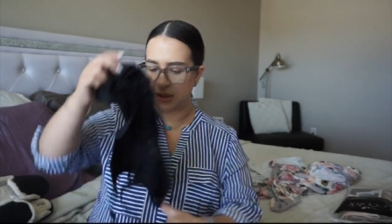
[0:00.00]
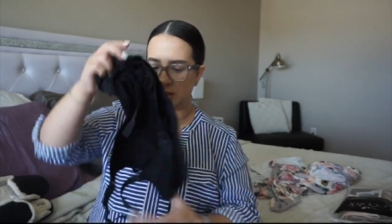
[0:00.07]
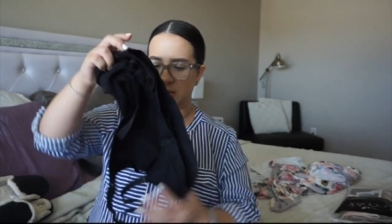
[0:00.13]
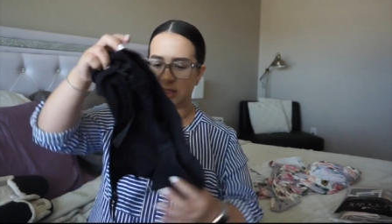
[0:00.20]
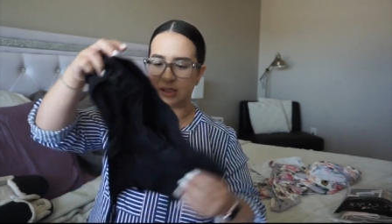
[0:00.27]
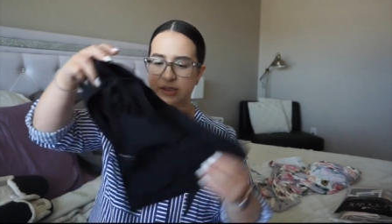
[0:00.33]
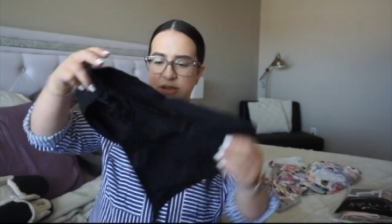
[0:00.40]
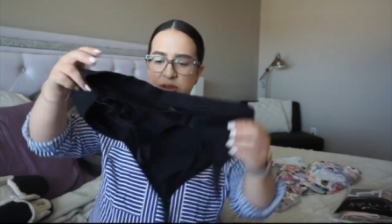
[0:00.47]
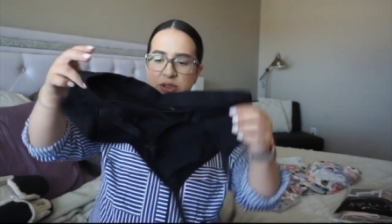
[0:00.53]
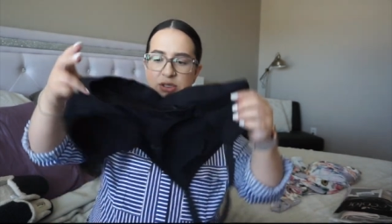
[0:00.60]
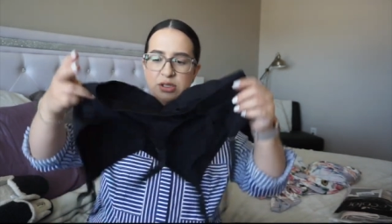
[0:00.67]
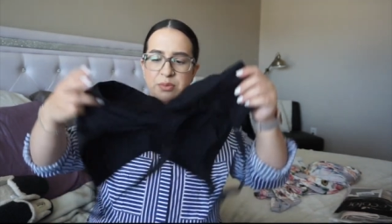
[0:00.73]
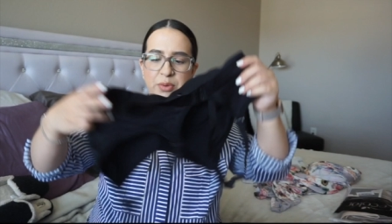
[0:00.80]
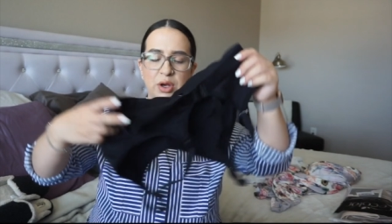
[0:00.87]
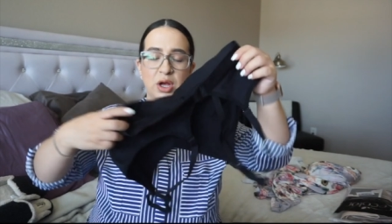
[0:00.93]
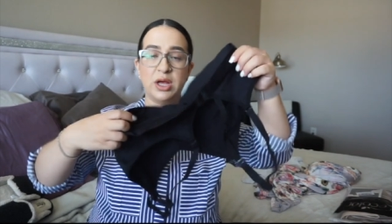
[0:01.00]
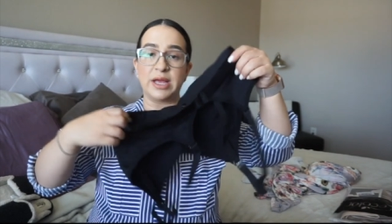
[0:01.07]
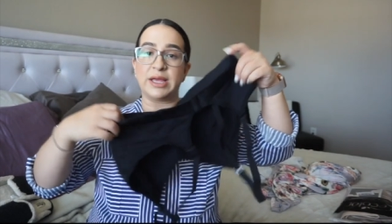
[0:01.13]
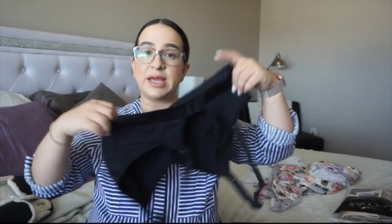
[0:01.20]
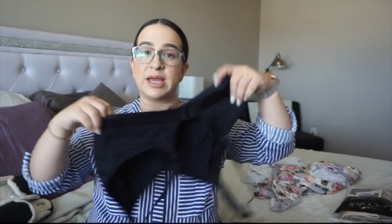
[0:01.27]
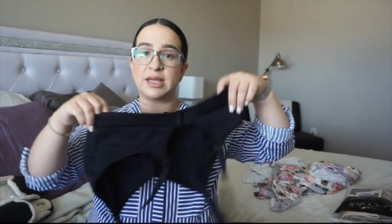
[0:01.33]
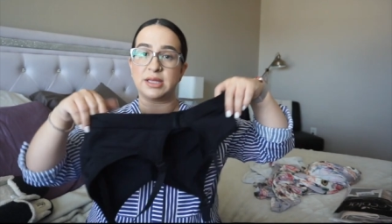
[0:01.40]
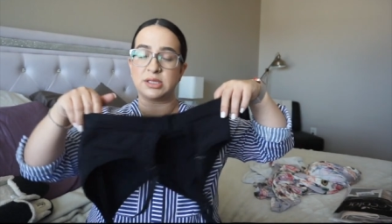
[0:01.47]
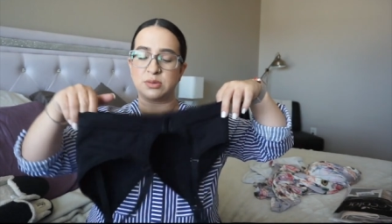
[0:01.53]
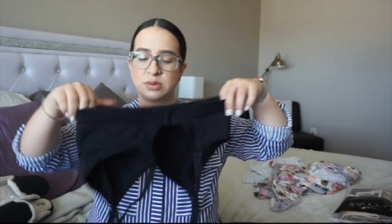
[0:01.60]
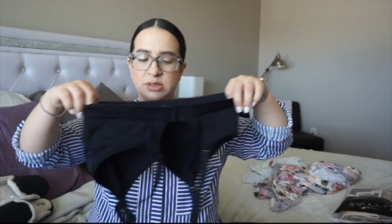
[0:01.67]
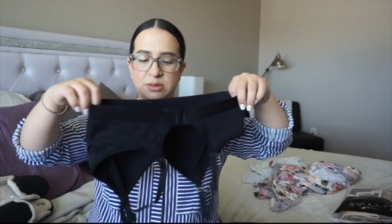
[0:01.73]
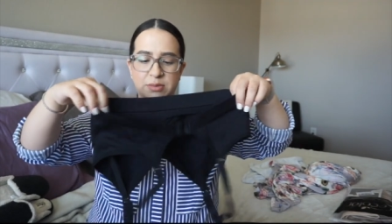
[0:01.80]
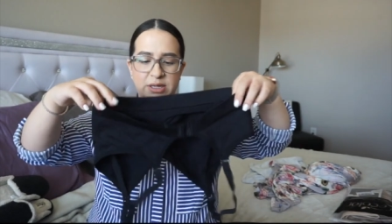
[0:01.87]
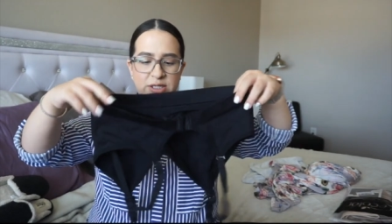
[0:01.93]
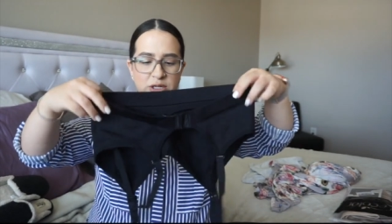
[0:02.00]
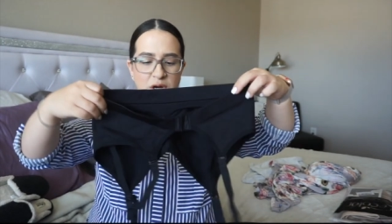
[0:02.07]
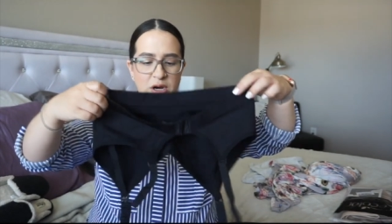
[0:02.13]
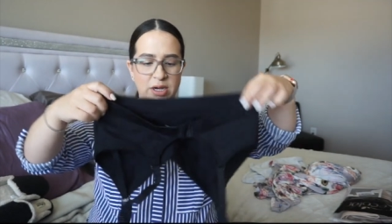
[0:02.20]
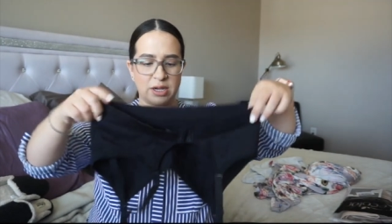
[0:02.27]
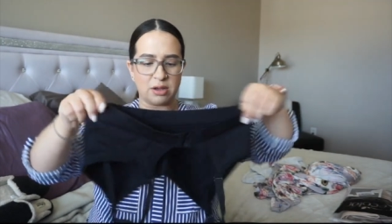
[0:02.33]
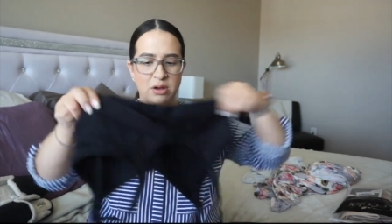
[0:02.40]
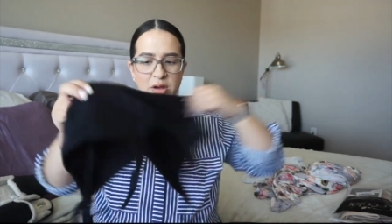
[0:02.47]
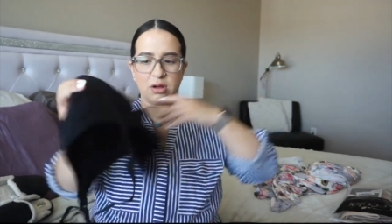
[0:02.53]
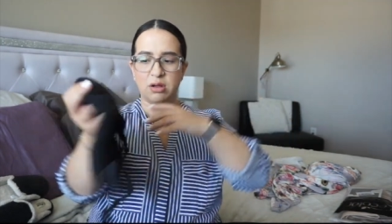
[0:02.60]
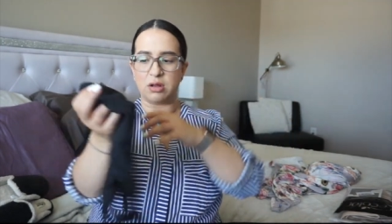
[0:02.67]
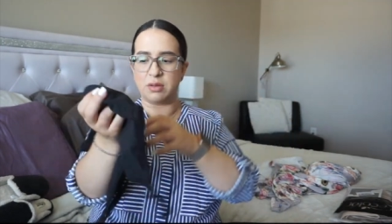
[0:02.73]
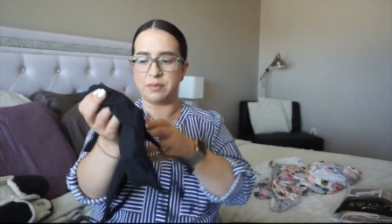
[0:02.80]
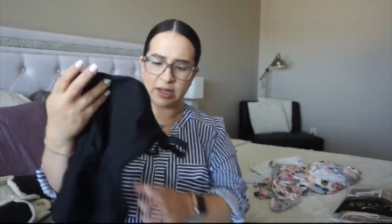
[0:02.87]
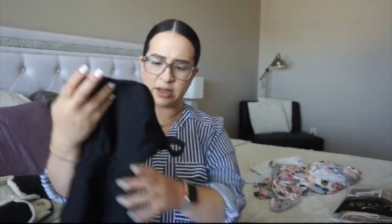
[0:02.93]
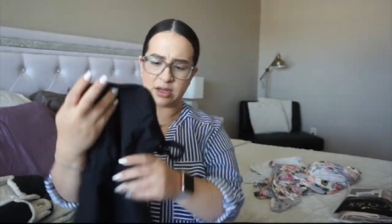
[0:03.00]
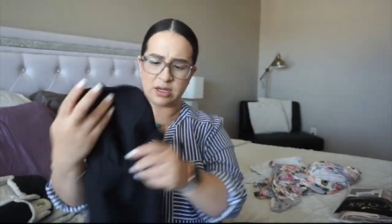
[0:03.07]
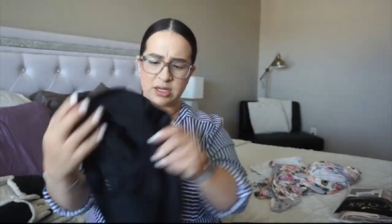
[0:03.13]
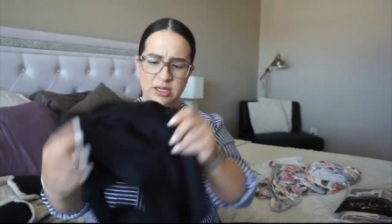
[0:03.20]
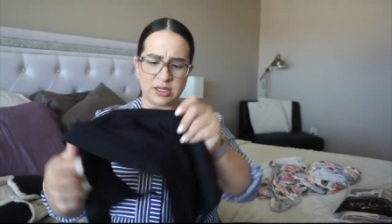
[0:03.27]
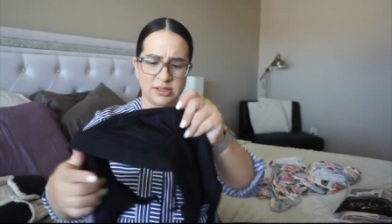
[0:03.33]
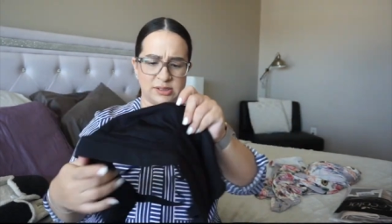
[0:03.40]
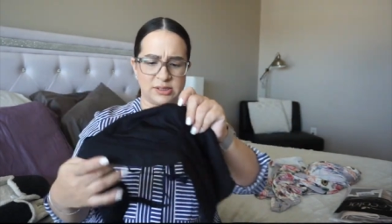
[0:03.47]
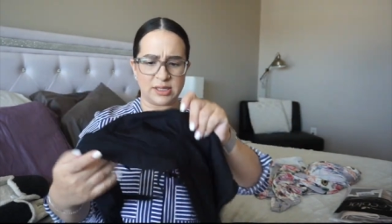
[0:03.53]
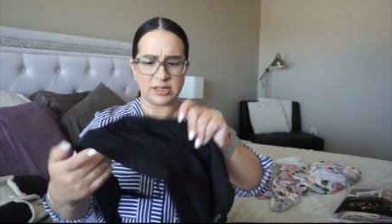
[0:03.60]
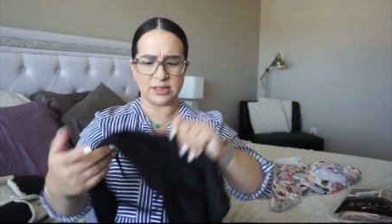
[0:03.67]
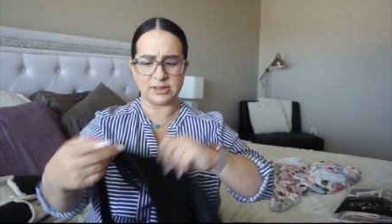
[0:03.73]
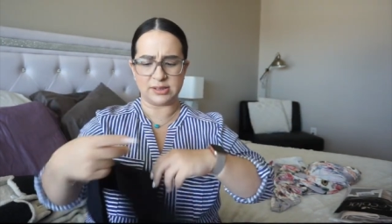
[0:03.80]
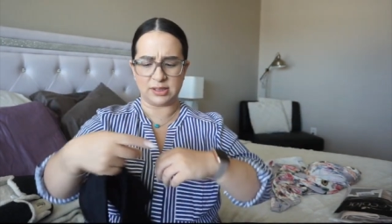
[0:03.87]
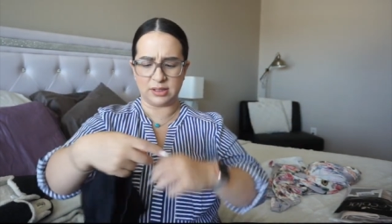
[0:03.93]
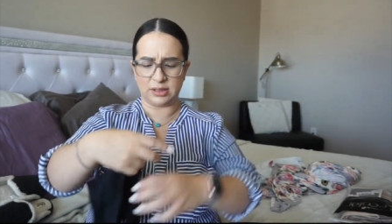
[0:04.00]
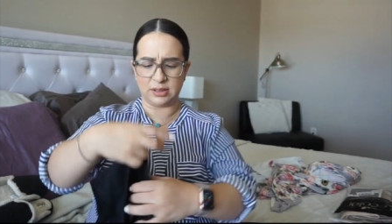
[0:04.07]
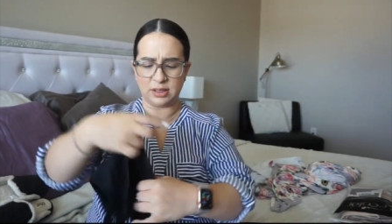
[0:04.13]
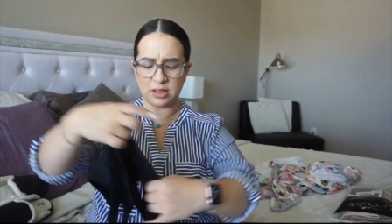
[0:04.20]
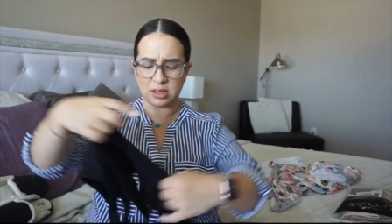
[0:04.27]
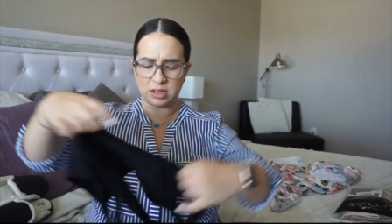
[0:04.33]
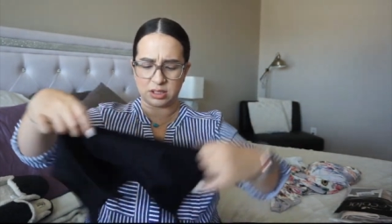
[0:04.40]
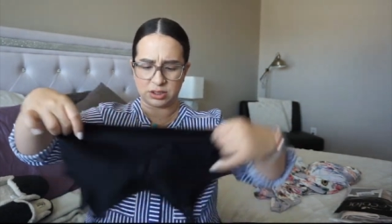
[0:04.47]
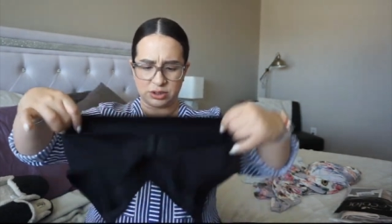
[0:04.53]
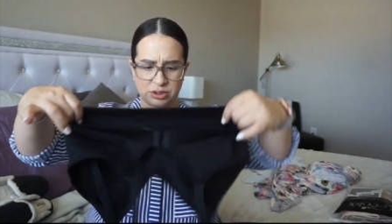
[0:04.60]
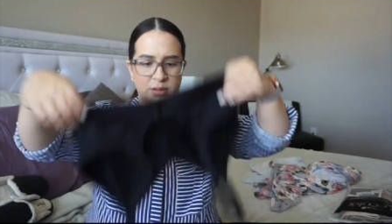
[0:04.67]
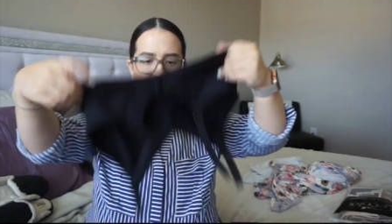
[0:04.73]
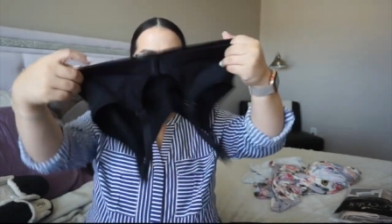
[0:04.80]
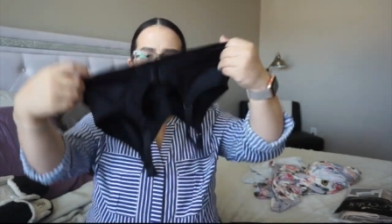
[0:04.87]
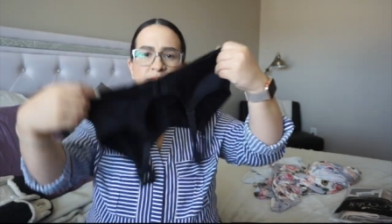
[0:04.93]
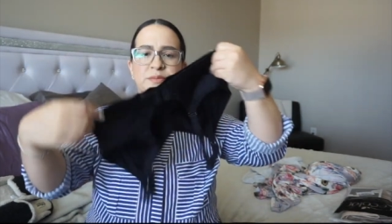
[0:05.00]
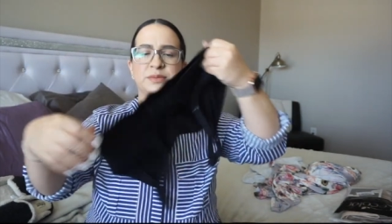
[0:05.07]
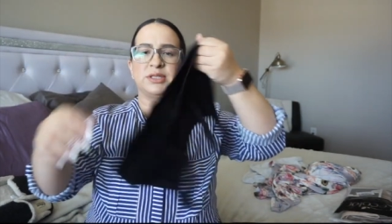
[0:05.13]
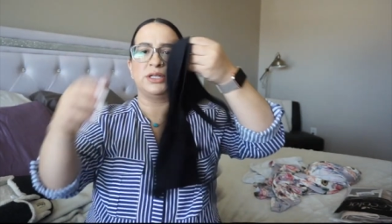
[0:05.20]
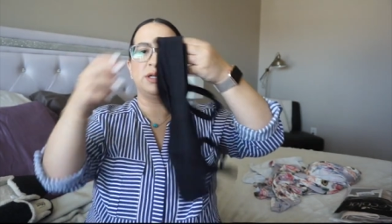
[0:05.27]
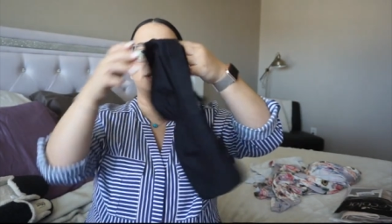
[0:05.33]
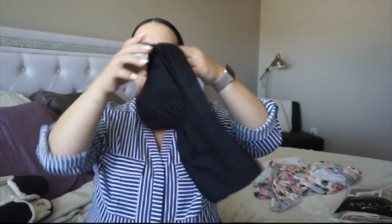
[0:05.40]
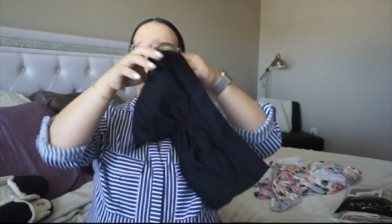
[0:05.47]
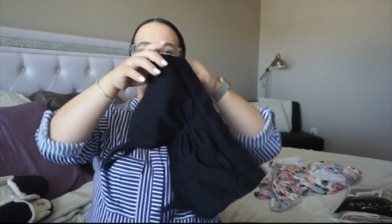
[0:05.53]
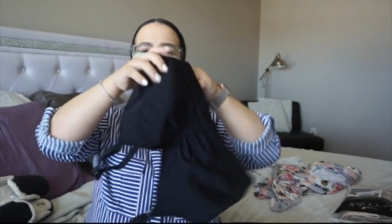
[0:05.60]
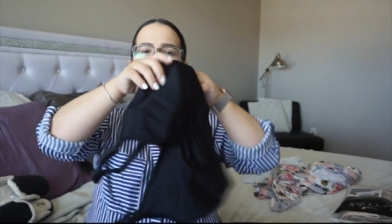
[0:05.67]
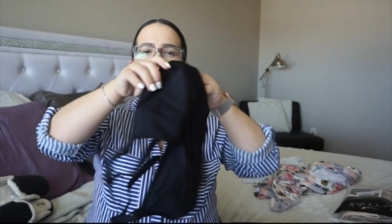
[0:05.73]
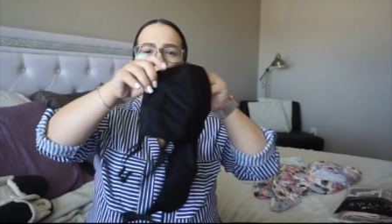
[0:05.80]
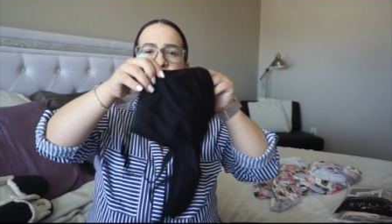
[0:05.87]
this nursing bra again this was in my target haul i got it in a size large but it's a nursing